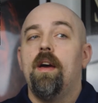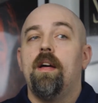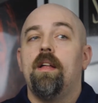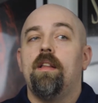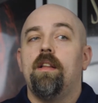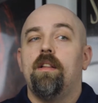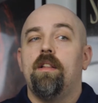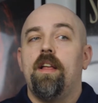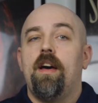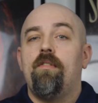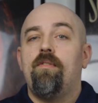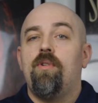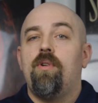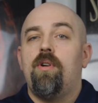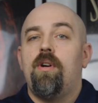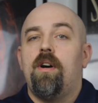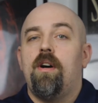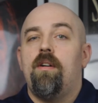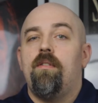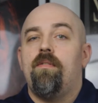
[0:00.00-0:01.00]
the level
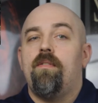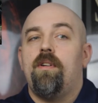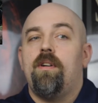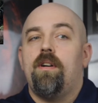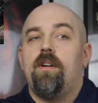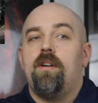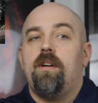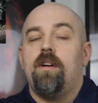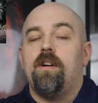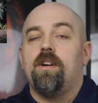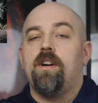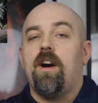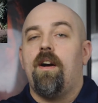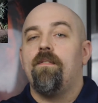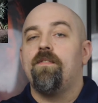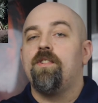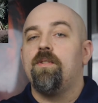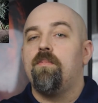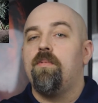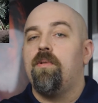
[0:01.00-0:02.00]
of
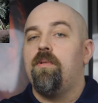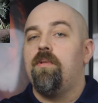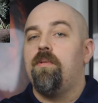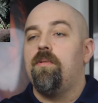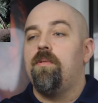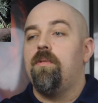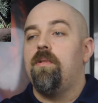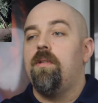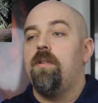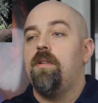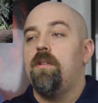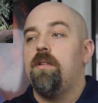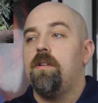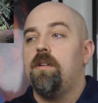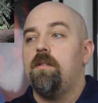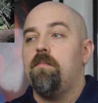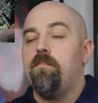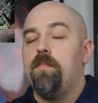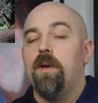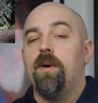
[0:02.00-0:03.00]
uncomfortable
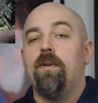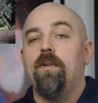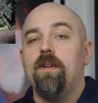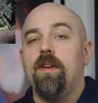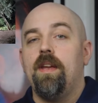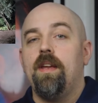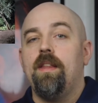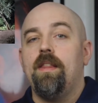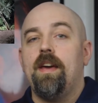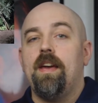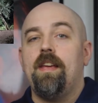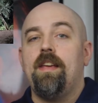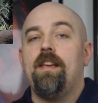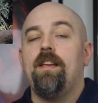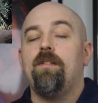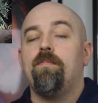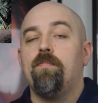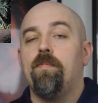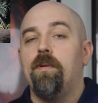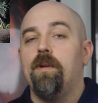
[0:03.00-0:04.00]
ability that
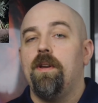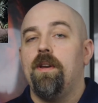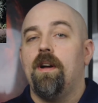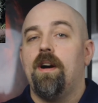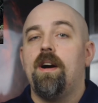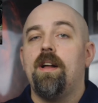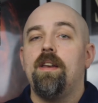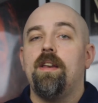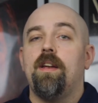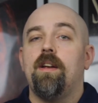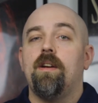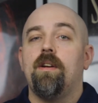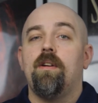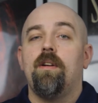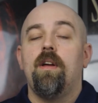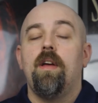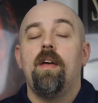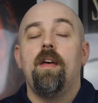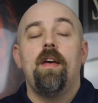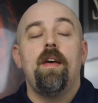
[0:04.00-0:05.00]
he's putting on here,
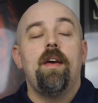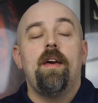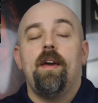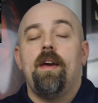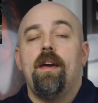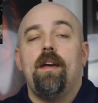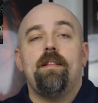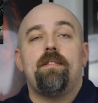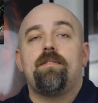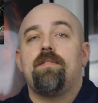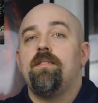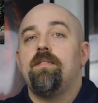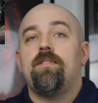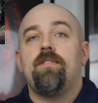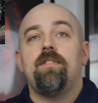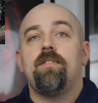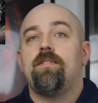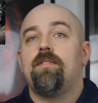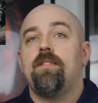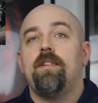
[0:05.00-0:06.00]
it's
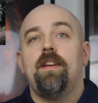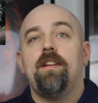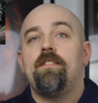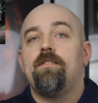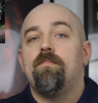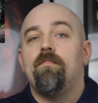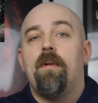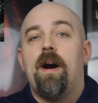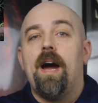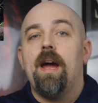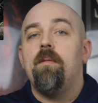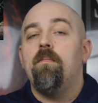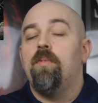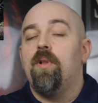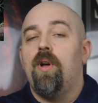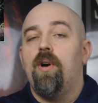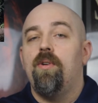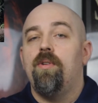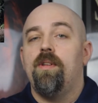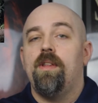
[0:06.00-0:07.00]
just it's
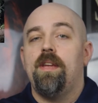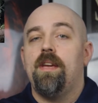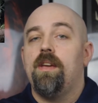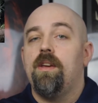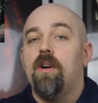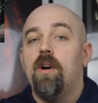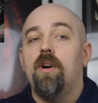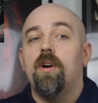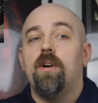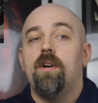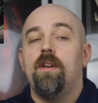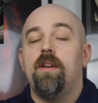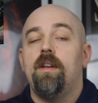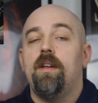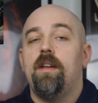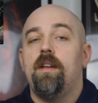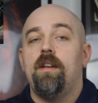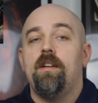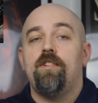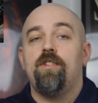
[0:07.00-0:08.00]
mind-blowingly good
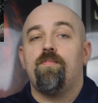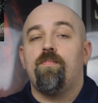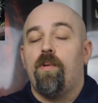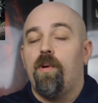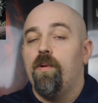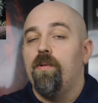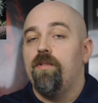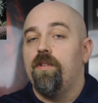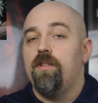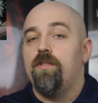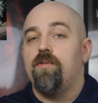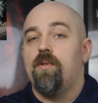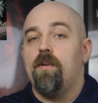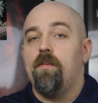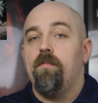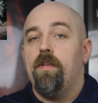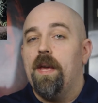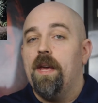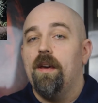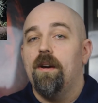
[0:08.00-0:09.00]
and it just proves that
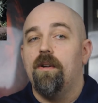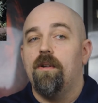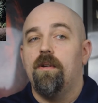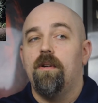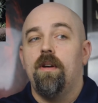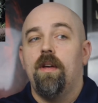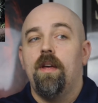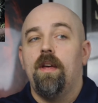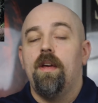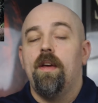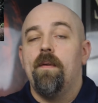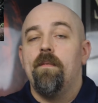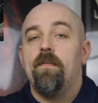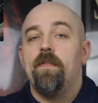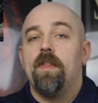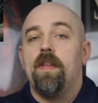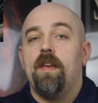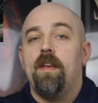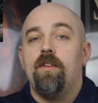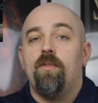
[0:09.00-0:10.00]
Jordan Peele
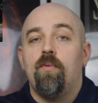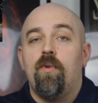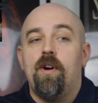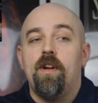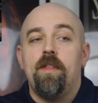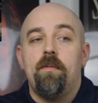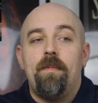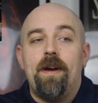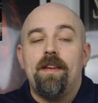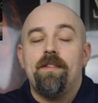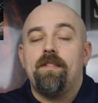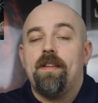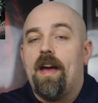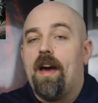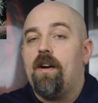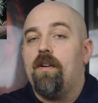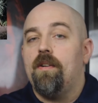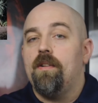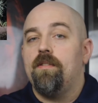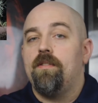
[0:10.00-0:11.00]
is one of the best
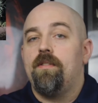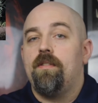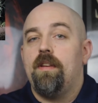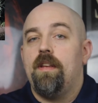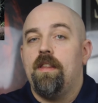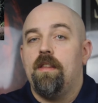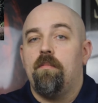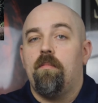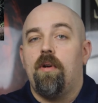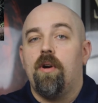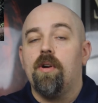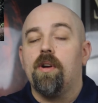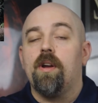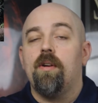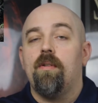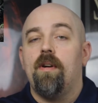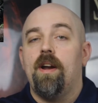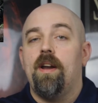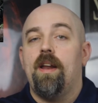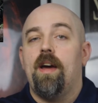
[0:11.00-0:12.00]
talents in the market
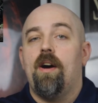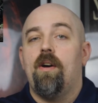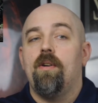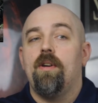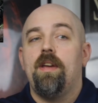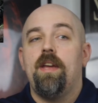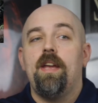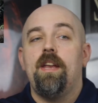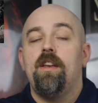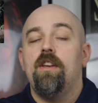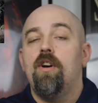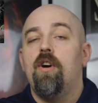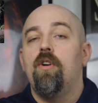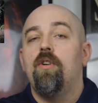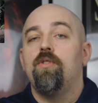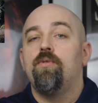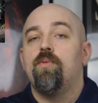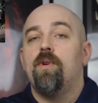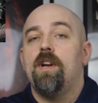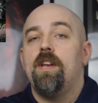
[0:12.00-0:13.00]
right now. He
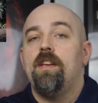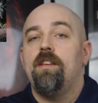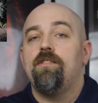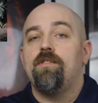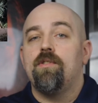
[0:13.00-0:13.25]
knows what he's